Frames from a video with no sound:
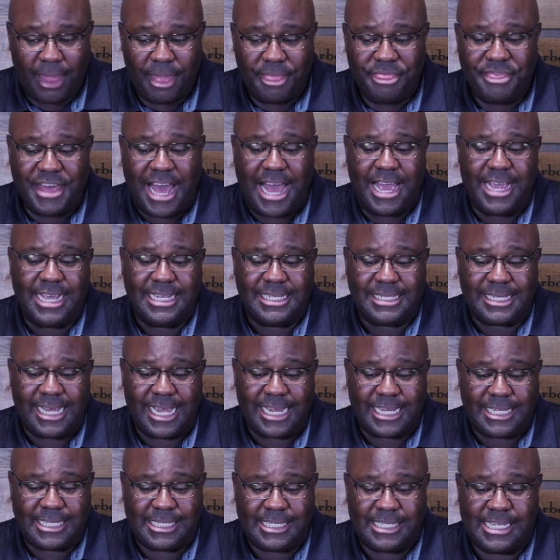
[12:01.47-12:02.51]
That is
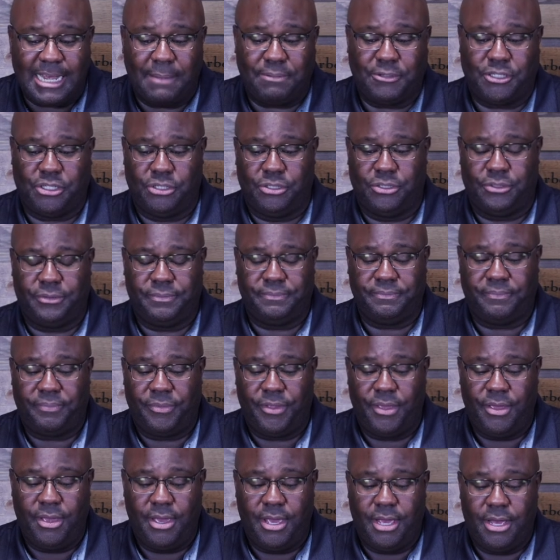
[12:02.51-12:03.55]
exceptional.
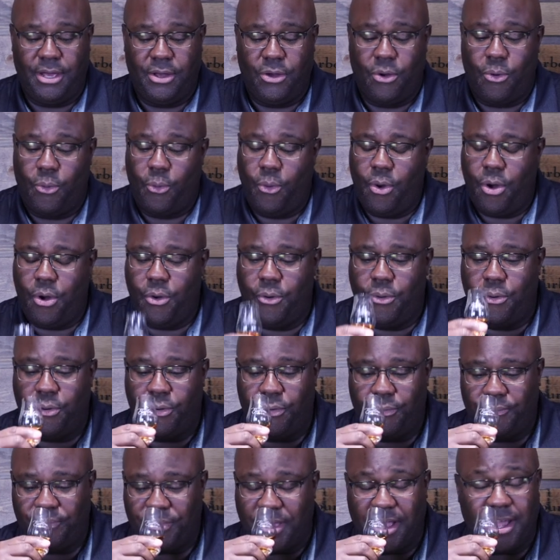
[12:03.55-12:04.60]
Woo!
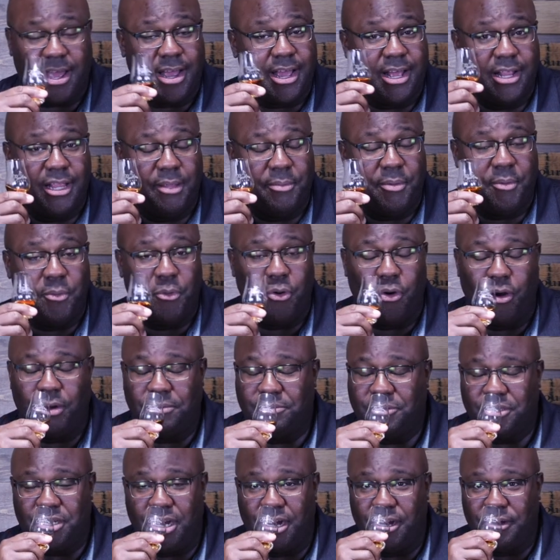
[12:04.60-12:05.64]
I gotta get a little bit more.
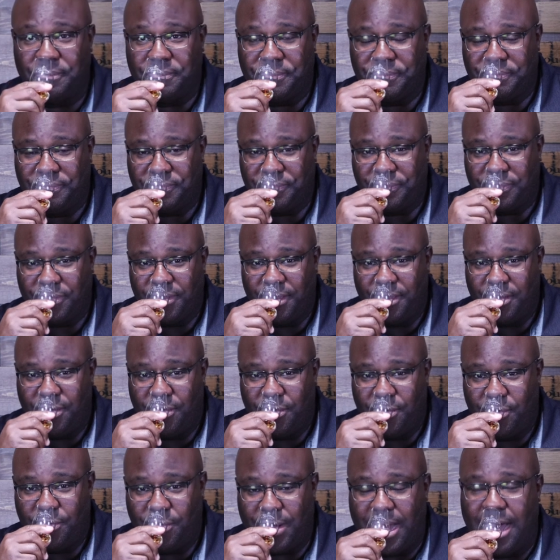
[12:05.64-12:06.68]
I'm sorry.
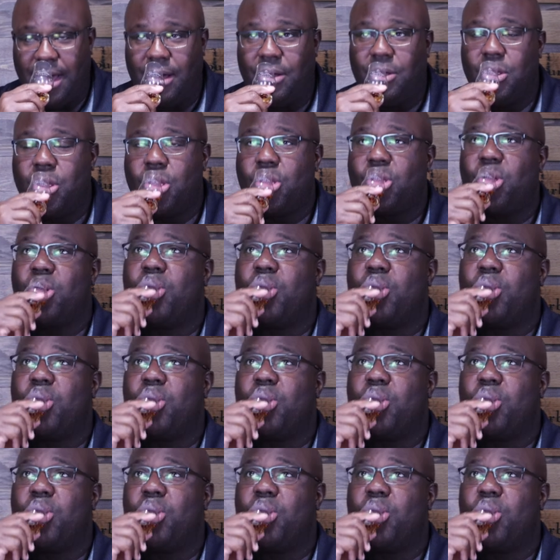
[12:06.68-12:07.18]
Wow.